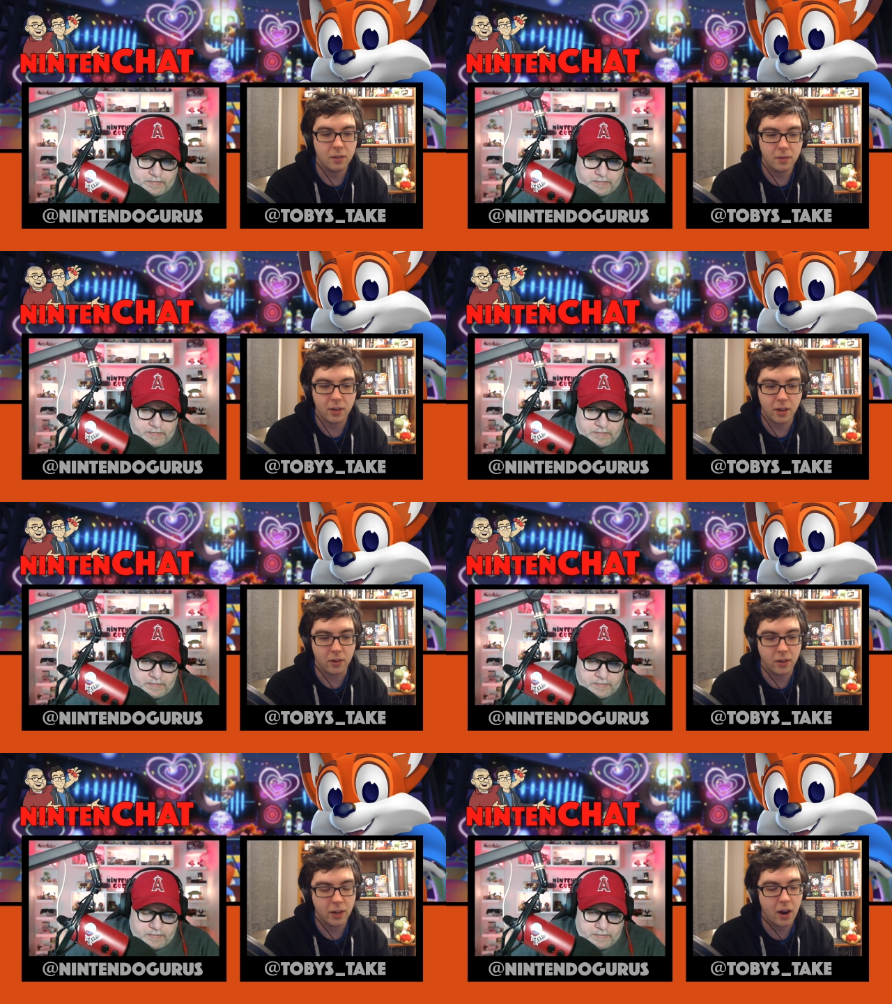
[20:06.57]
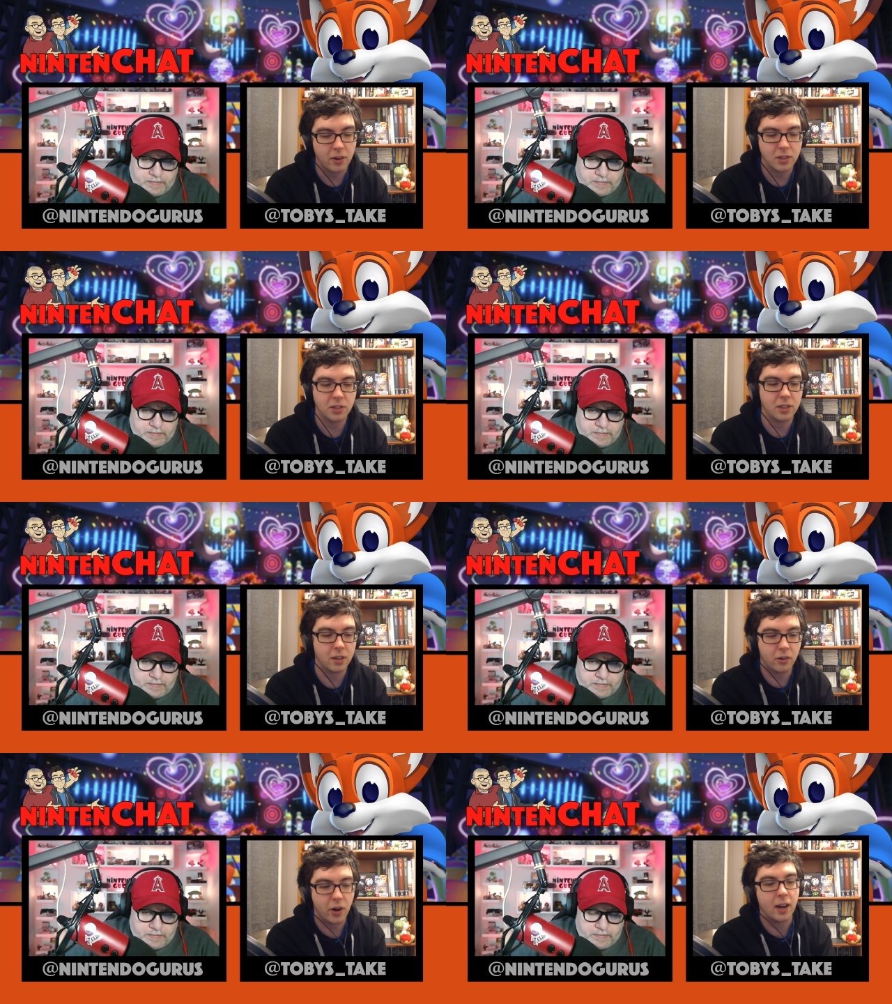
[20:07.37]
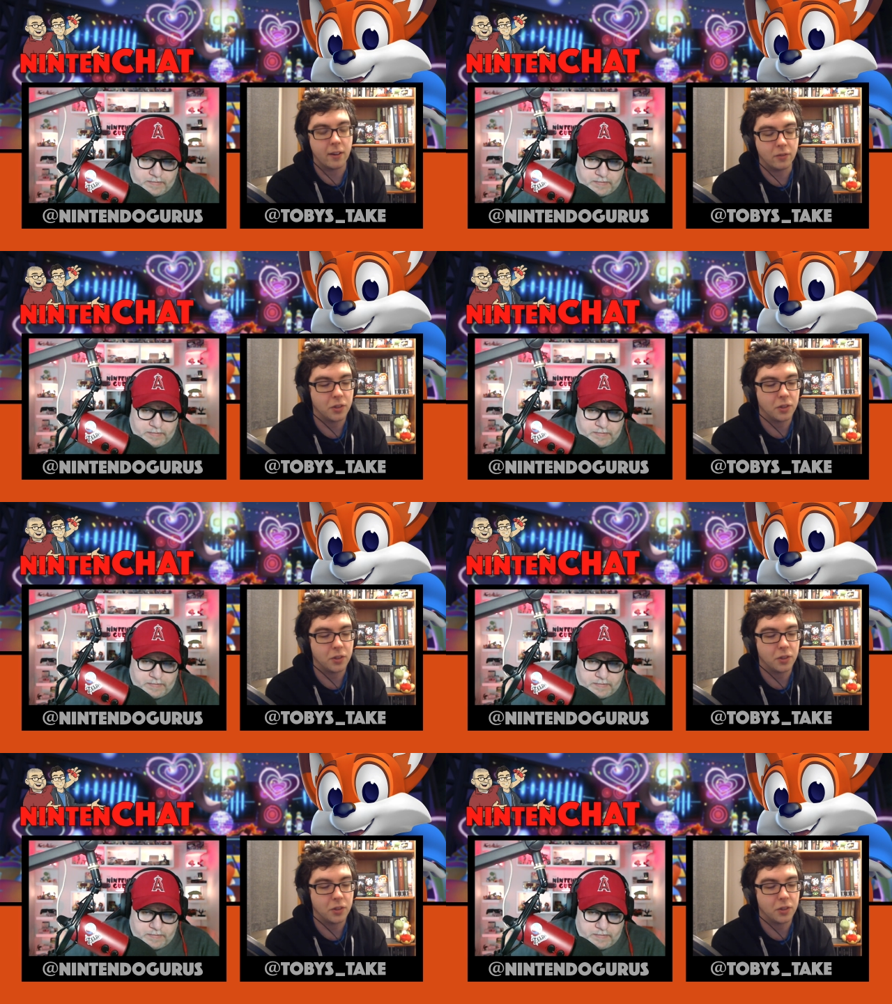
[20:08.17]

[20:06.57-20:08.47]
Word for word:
Speaker 1: you know, the characters and the great levels,